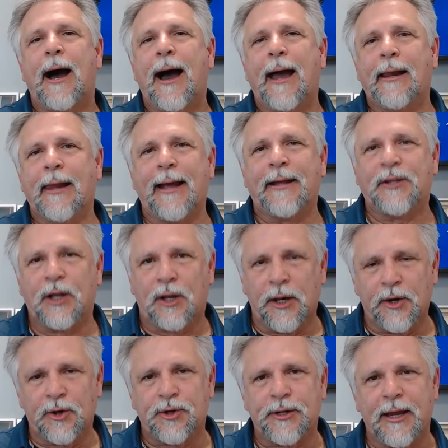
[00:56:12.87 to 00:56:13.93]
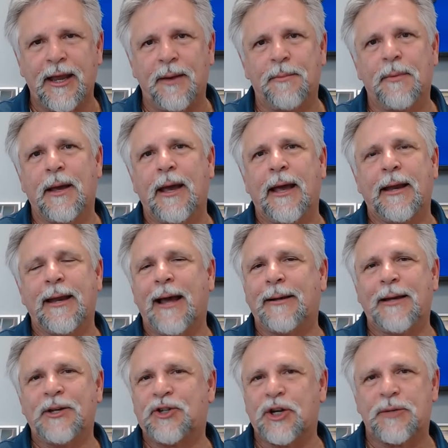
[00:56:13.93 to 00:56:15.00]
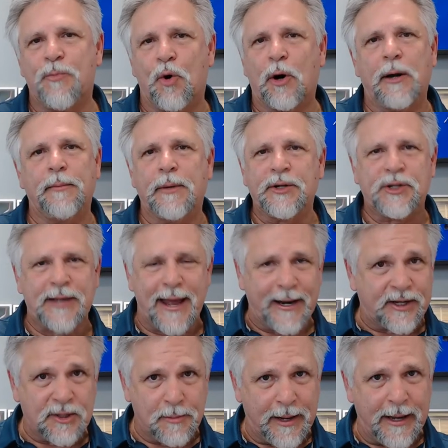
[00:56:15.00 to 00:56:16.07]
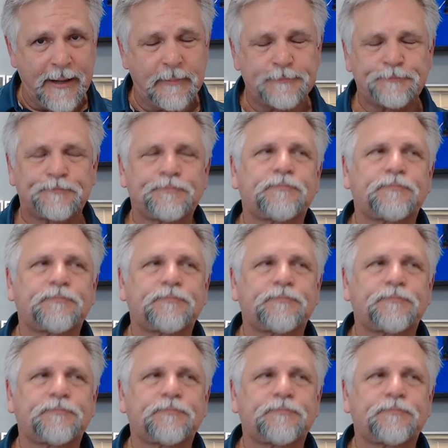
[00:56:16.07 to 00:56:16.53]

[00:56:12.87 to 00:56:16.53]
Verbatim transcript: I like the clear seam. It, it's just more aesthetic to me.